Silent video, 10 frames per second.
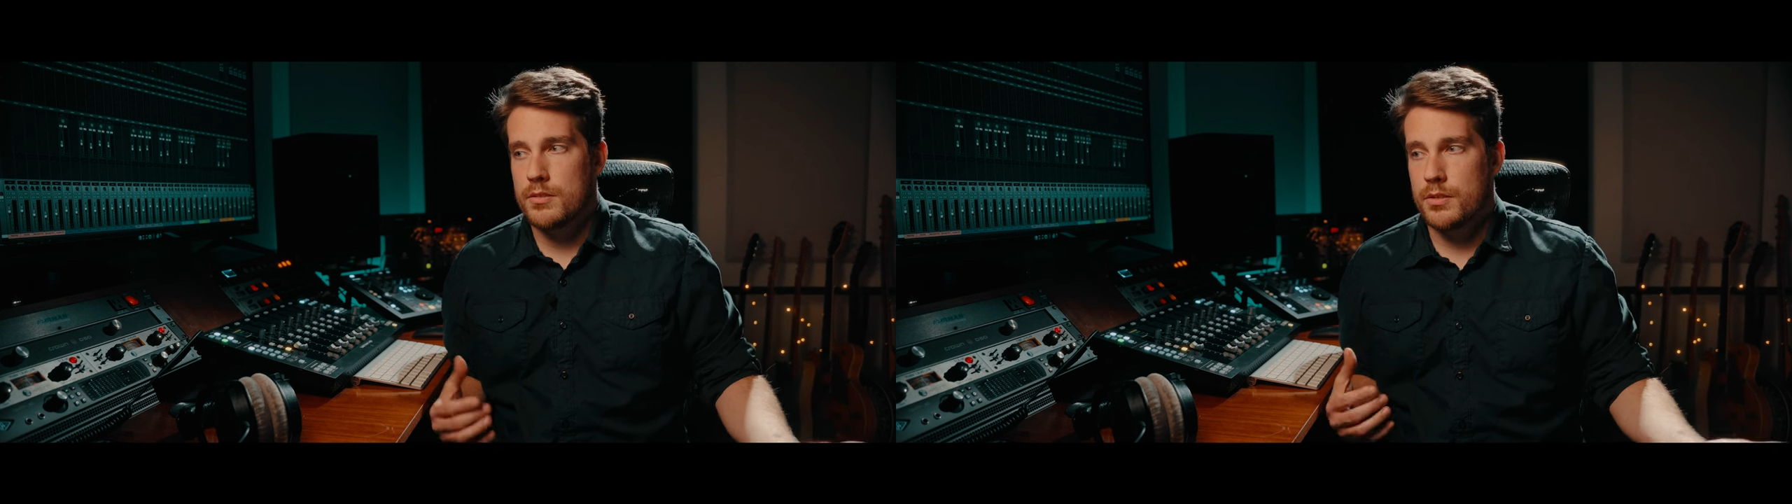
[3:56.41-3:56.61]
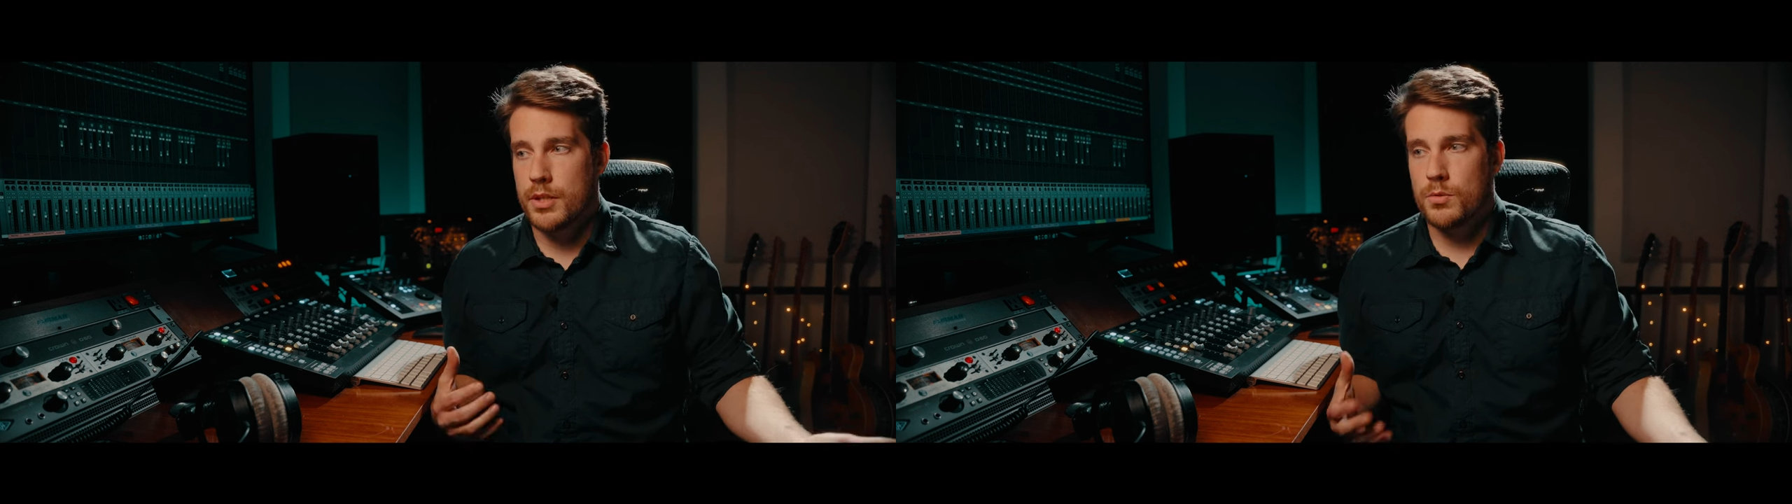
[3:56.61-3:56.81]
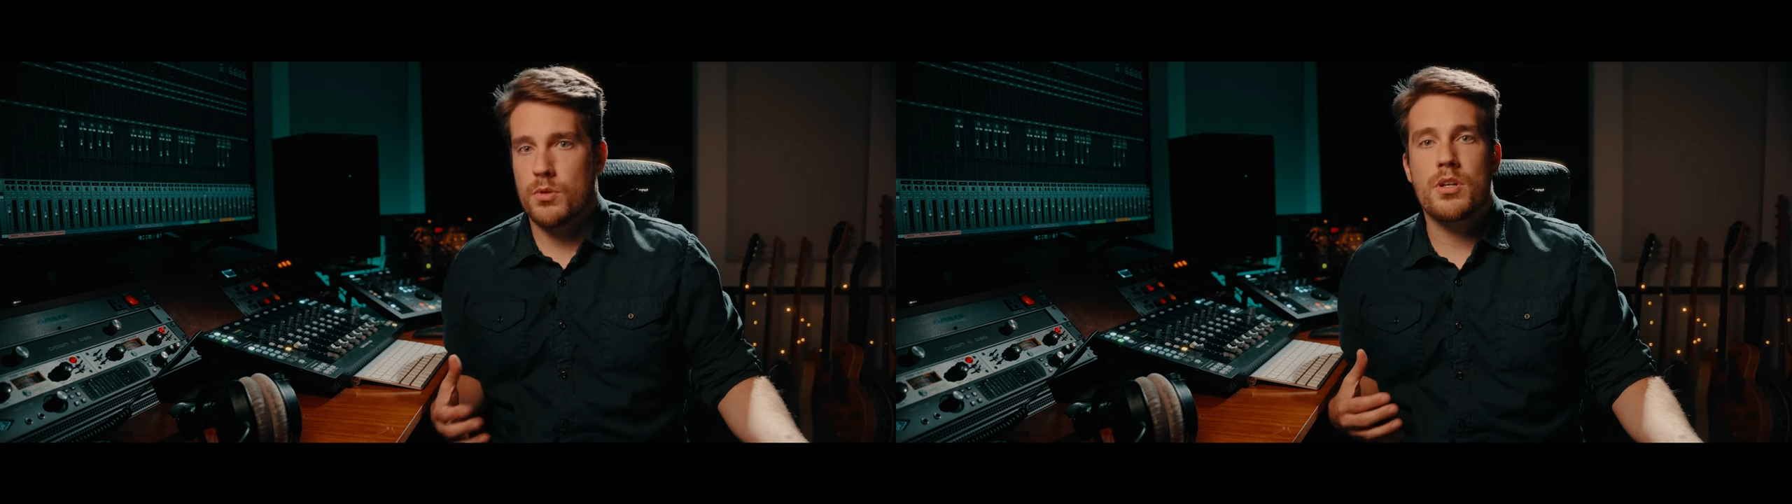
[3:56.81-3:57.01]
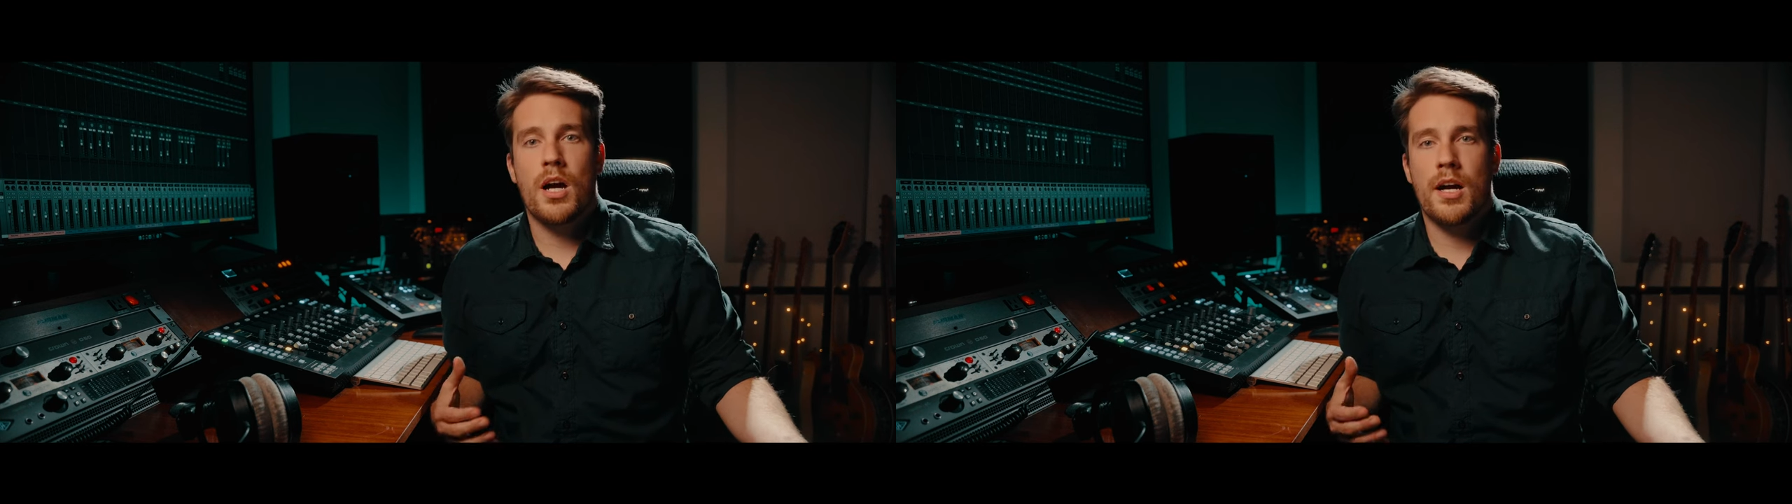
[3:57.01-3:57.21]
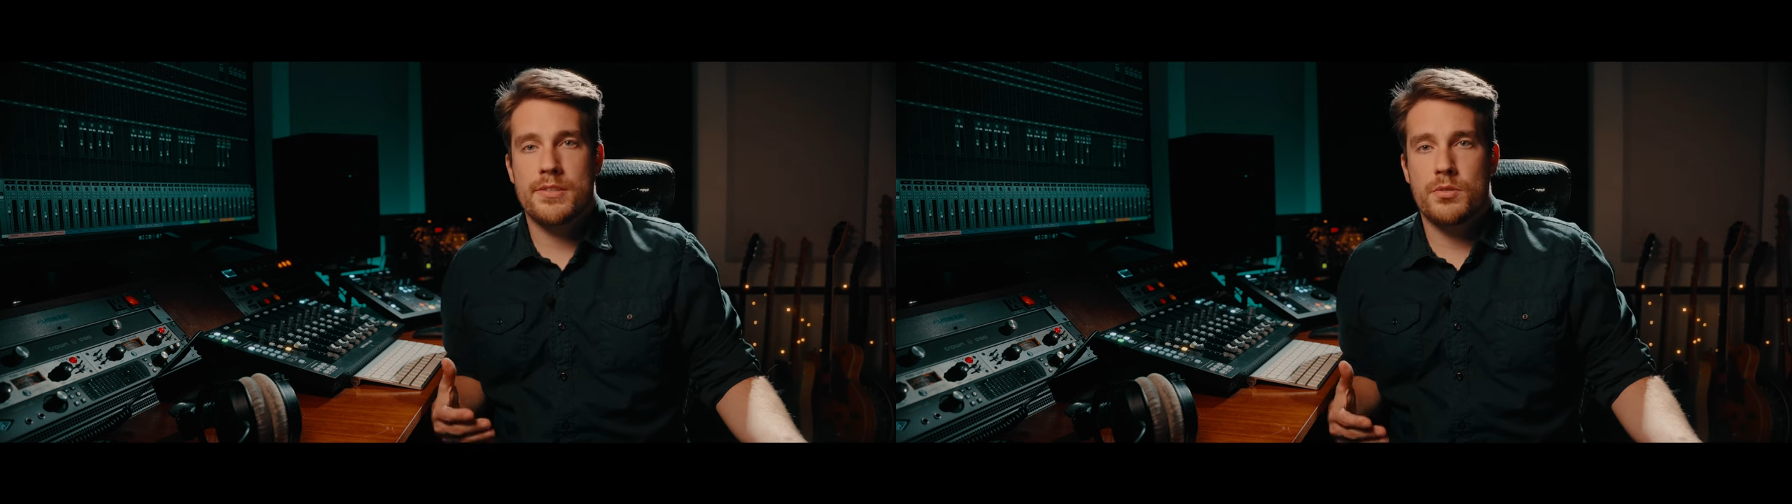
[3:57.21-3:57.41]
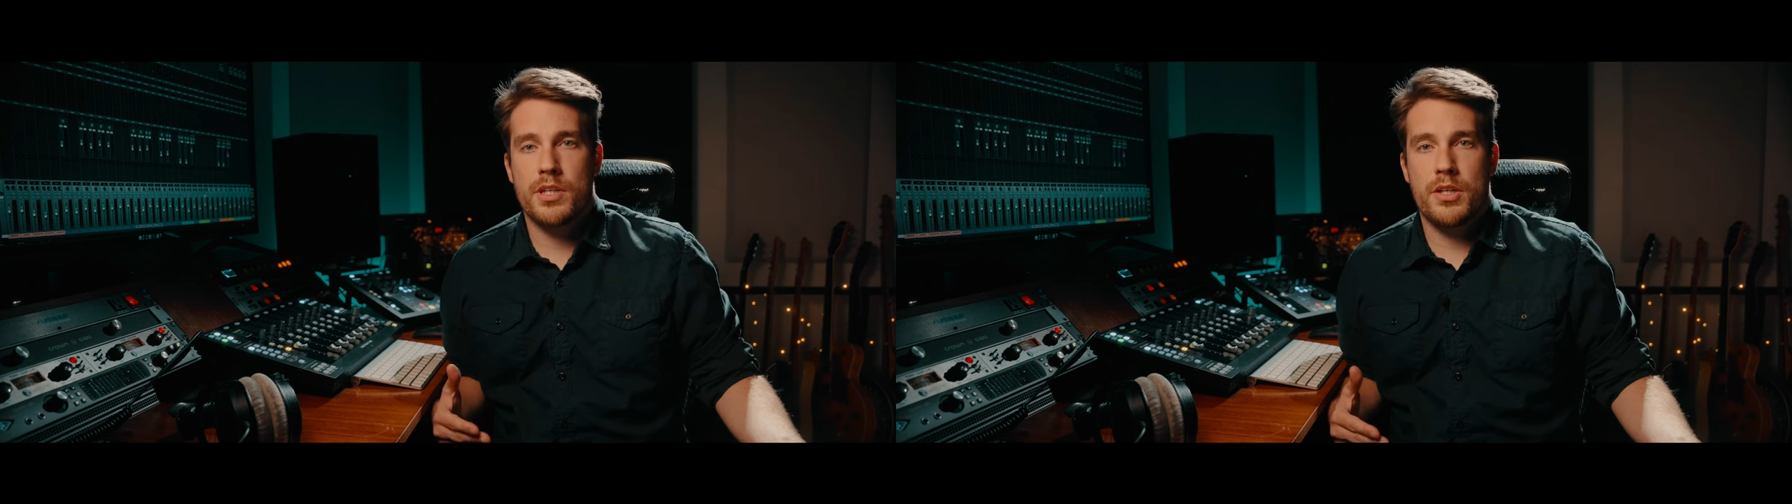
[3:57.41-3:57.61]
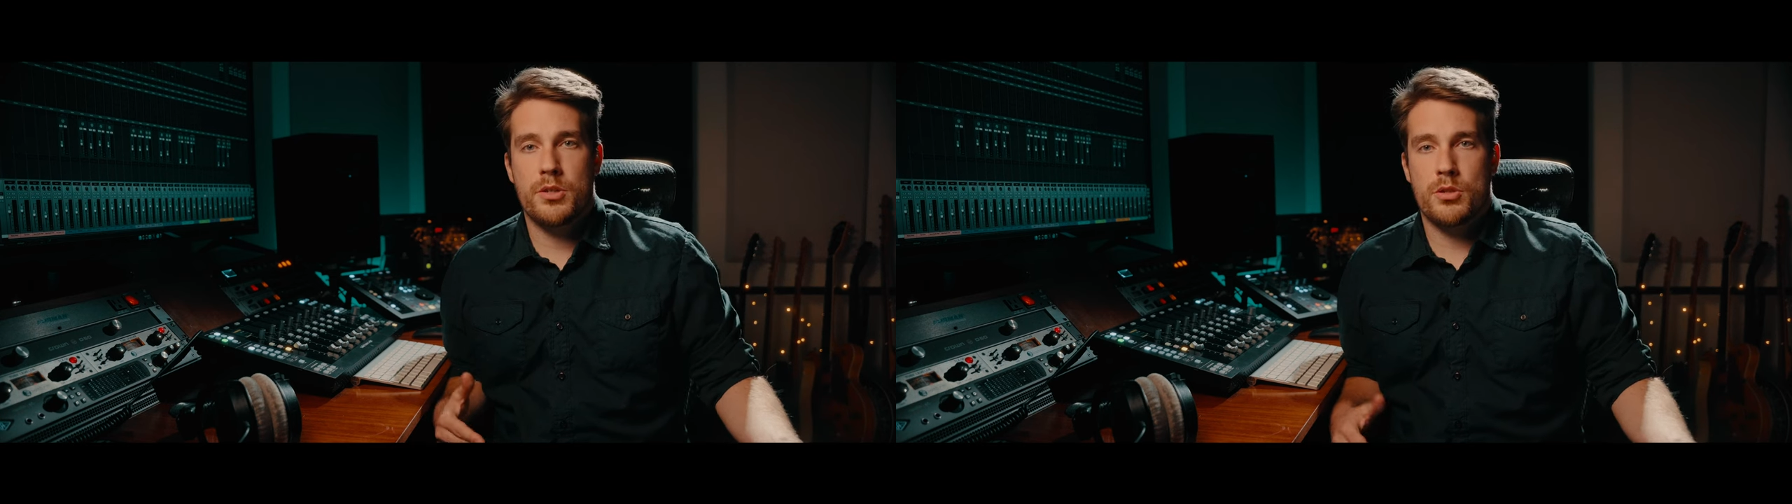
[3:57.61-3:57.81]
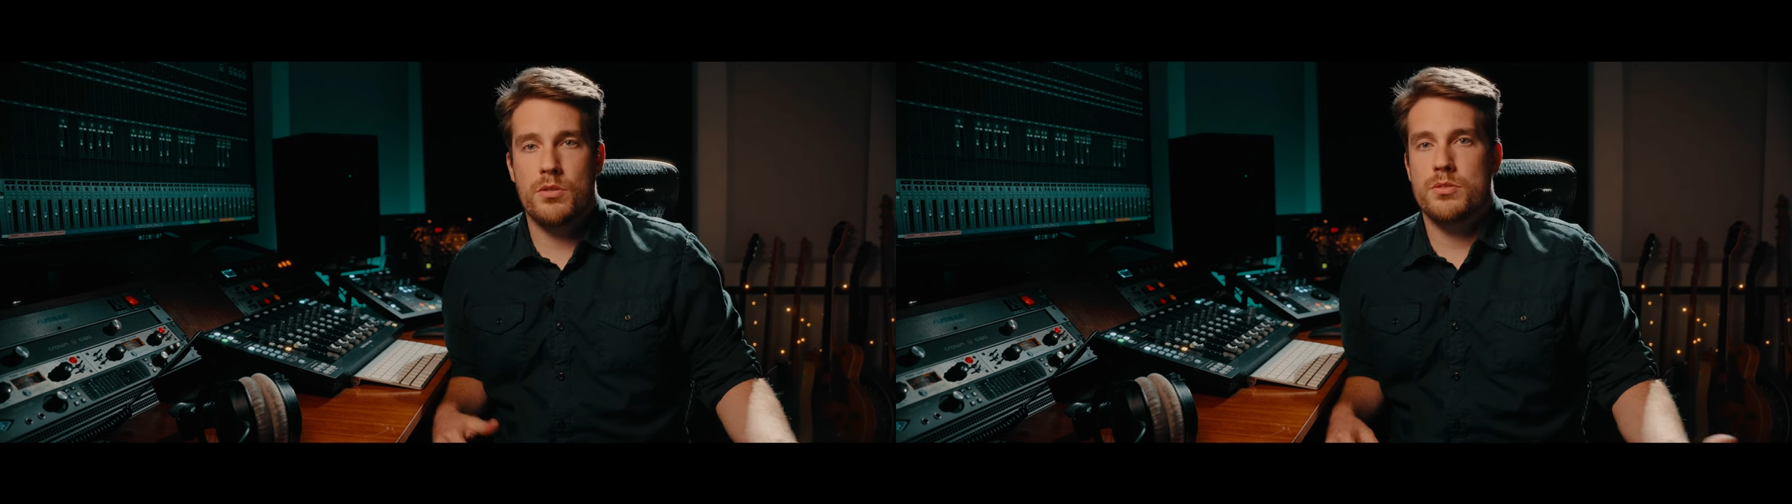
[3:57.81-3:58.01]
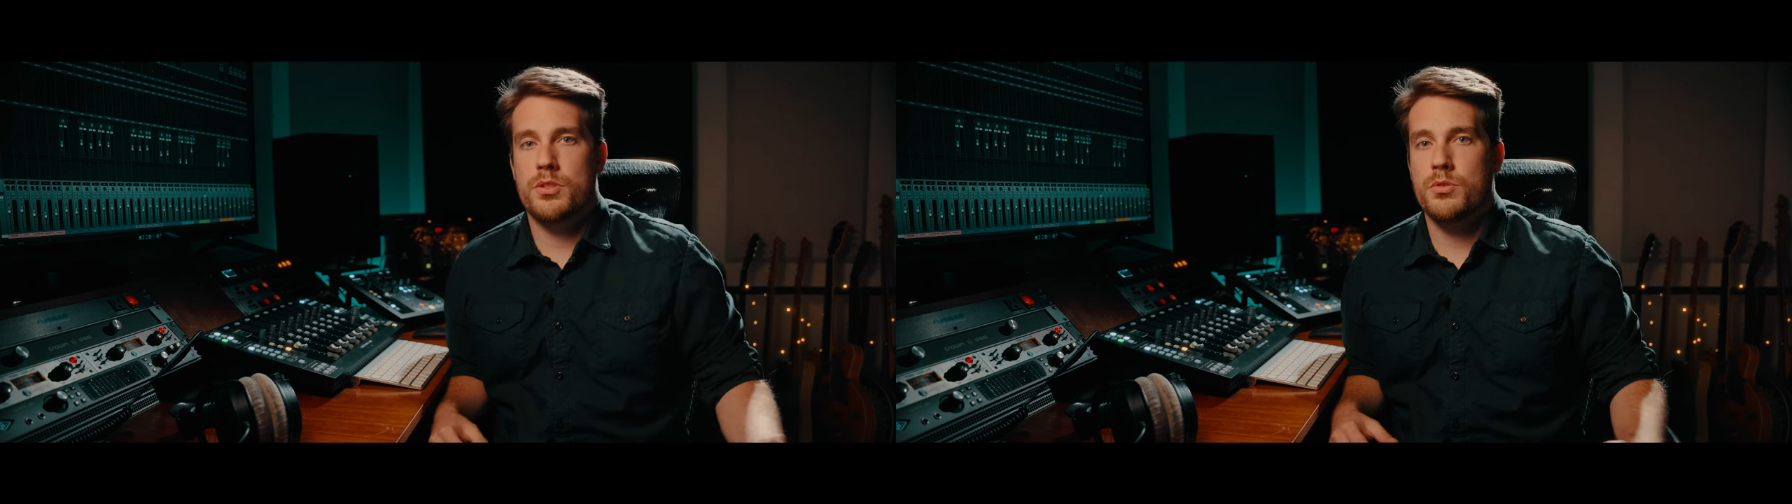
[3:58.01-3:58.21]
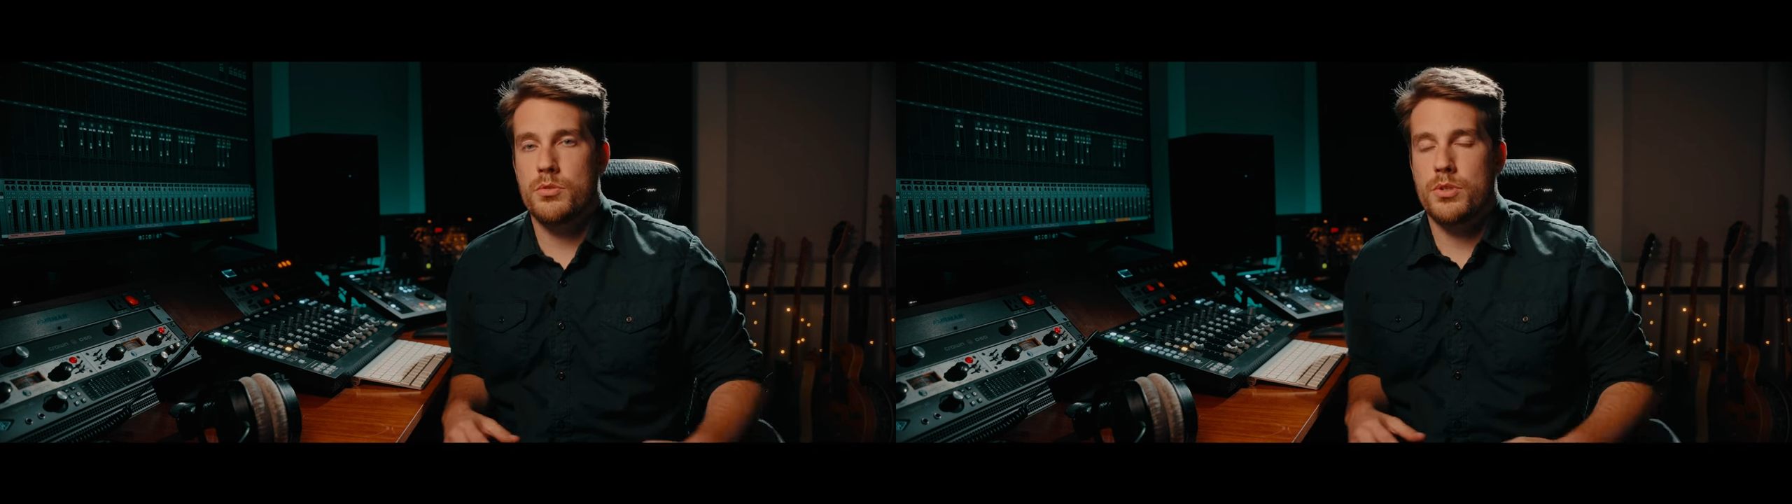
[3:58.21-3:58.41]
literal console control
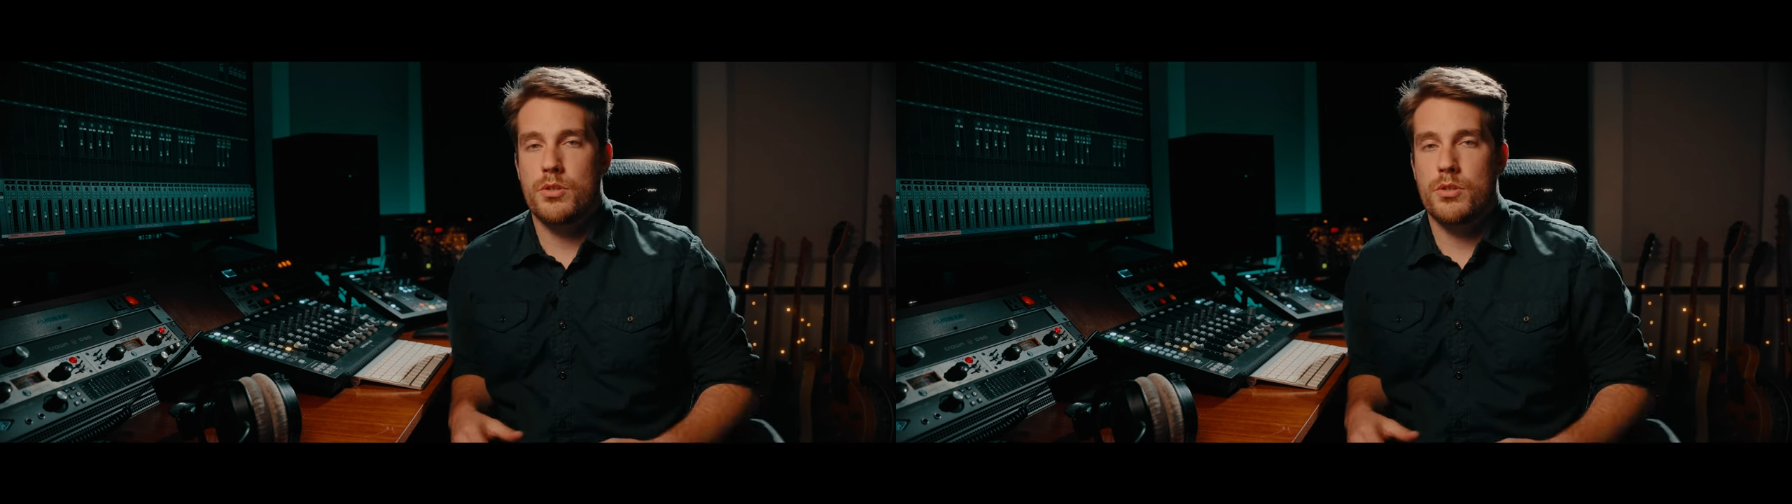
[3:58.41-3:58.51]
to